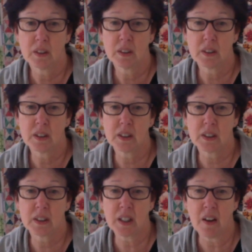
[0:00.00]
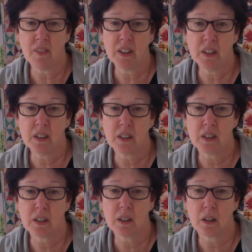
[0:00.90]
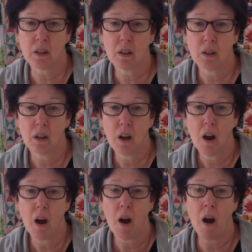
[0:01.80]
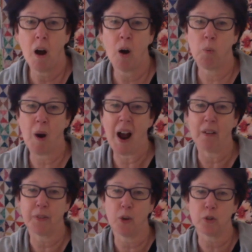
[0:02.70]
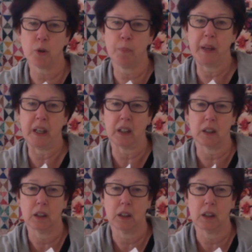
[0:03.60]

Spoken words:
7. Oh, wow, those are big.